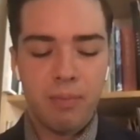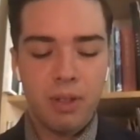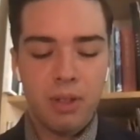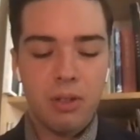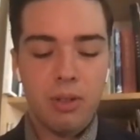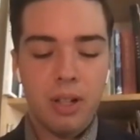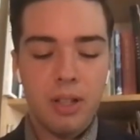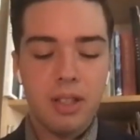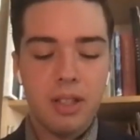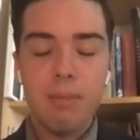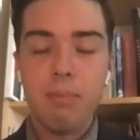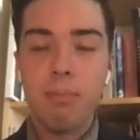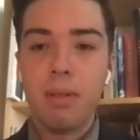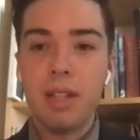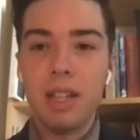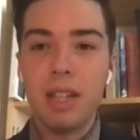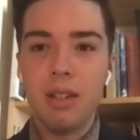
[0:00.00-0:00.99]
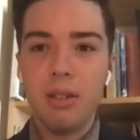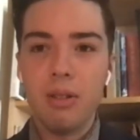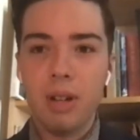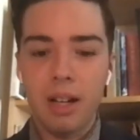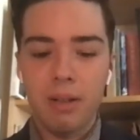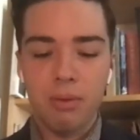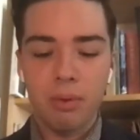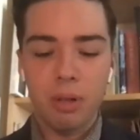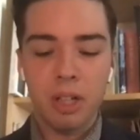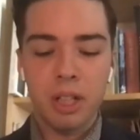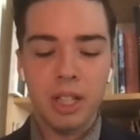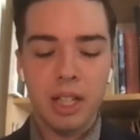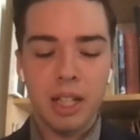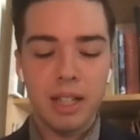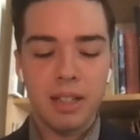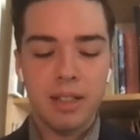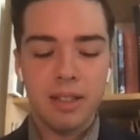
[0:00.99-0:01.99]
So, as an MP, you have
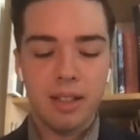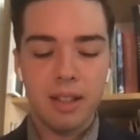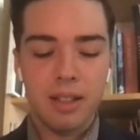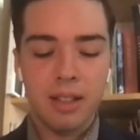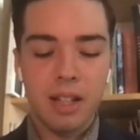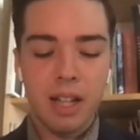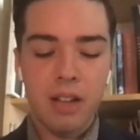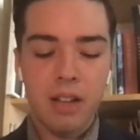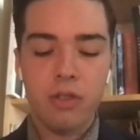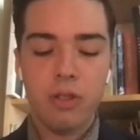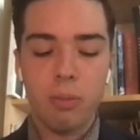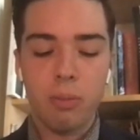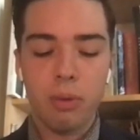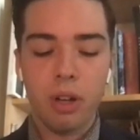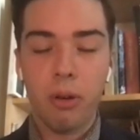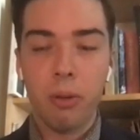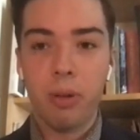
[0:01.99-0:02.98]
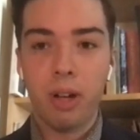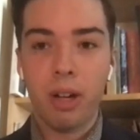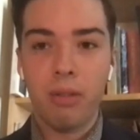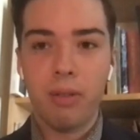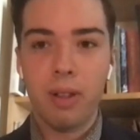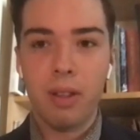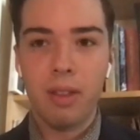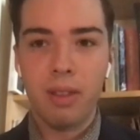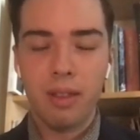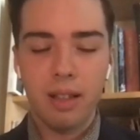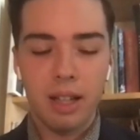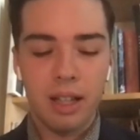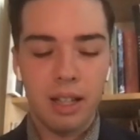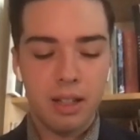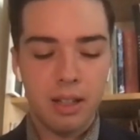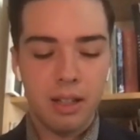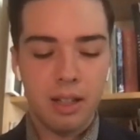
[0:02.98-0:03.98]
organized the National Prayer Breakfast
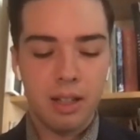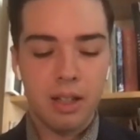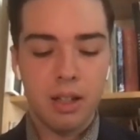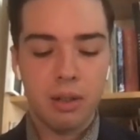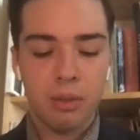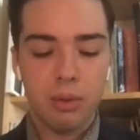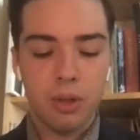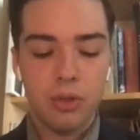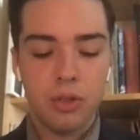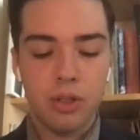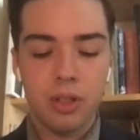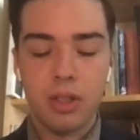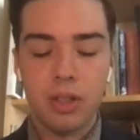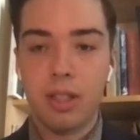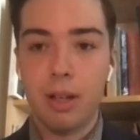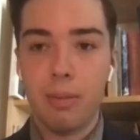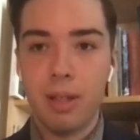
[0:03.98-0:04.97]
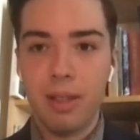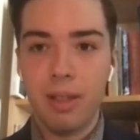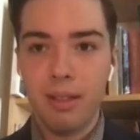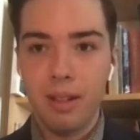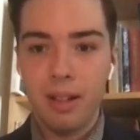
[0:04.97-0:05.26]
and the Young Christian Summit.